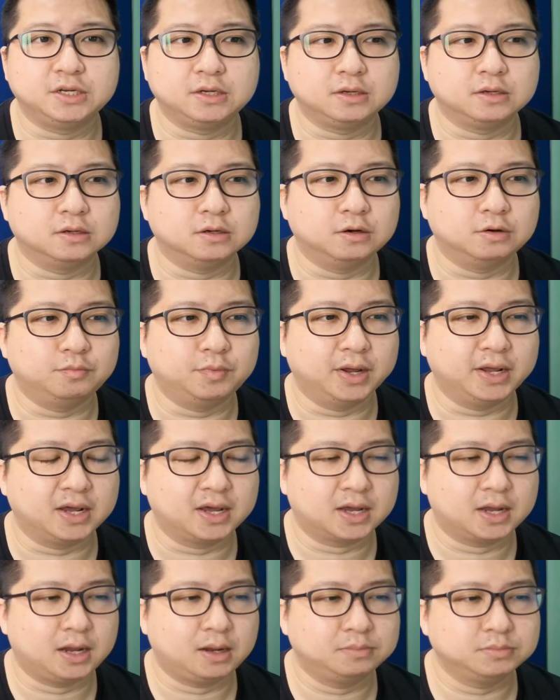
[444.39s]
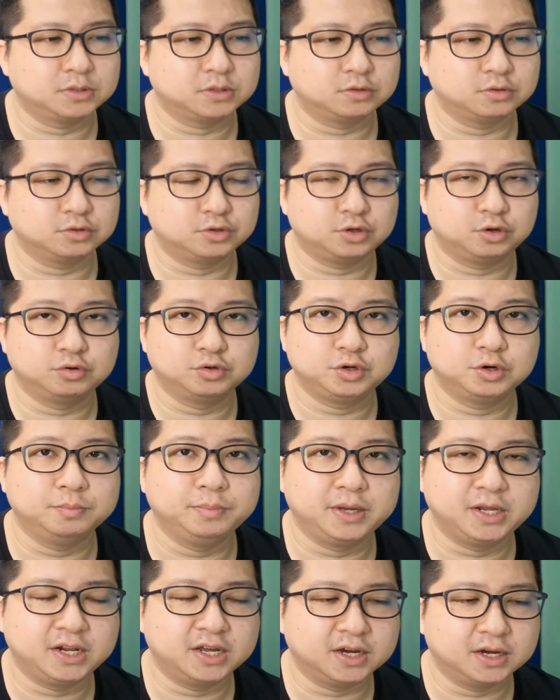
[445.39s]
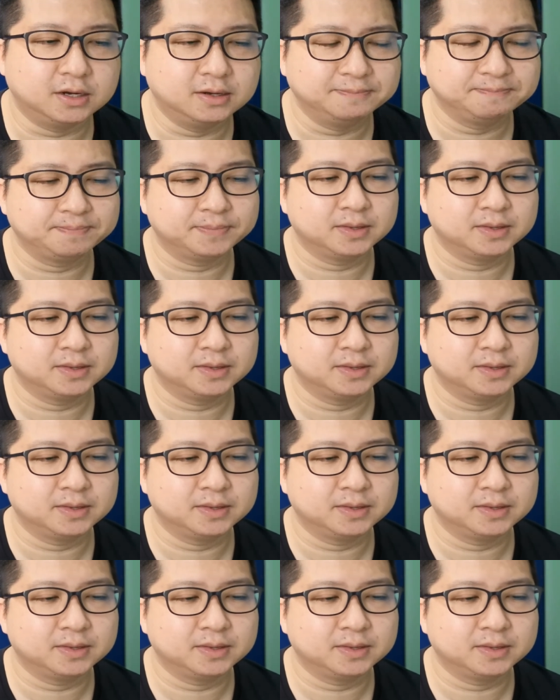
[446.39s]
when it comes to social media,